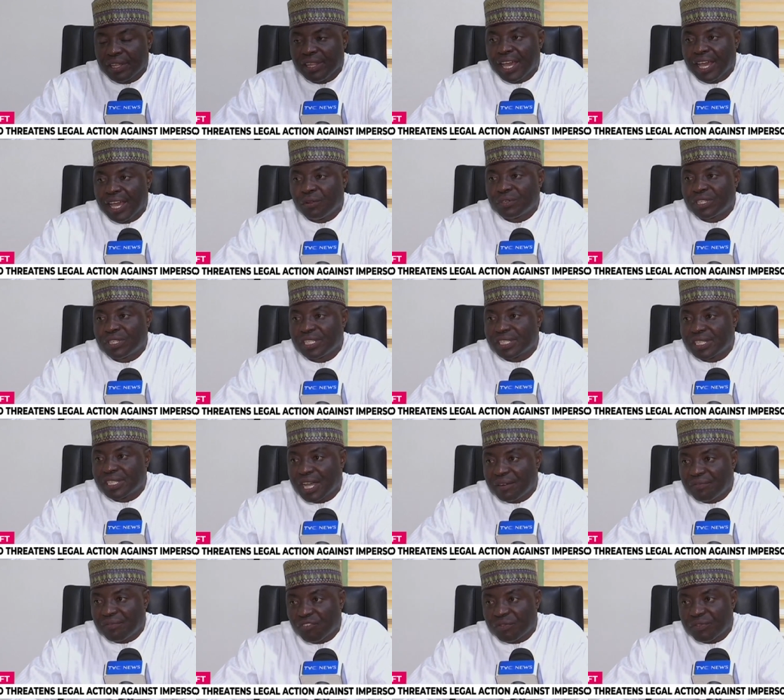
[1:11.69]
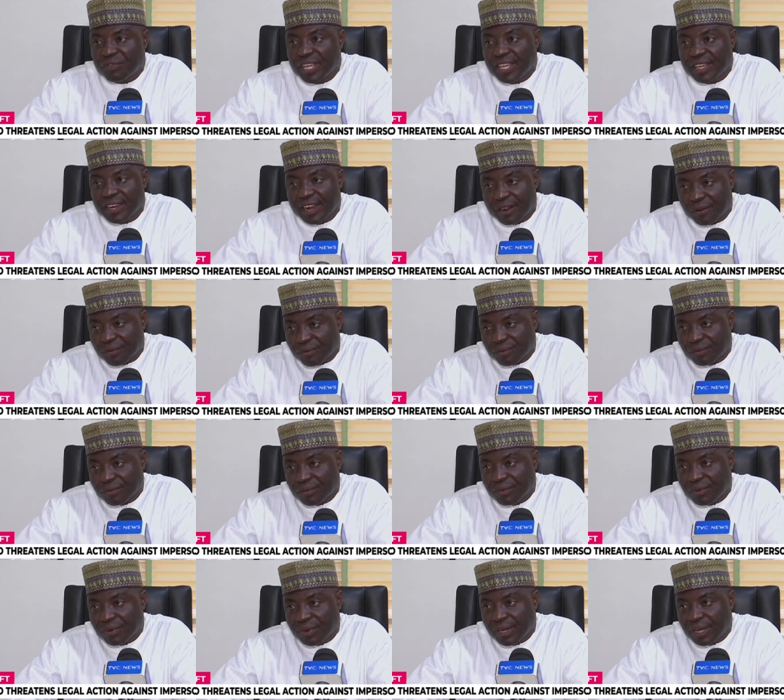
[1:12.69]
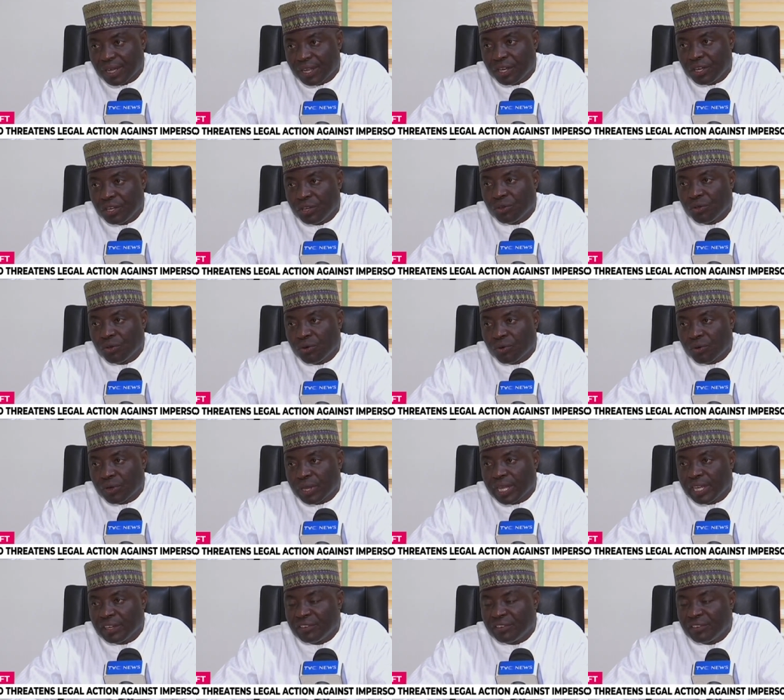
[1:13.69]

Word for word: they are not staff of a No,